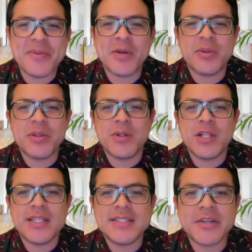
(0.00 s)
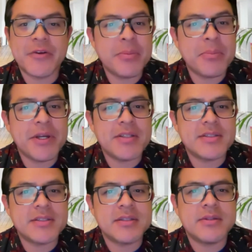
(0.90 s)
with utilizing
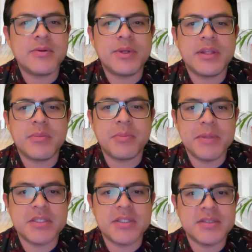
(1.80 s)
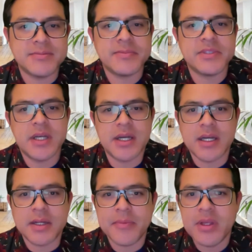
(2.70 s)
grandparents with the permission
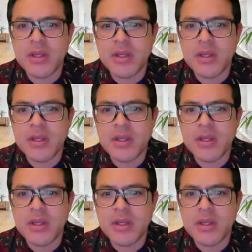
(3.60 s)
of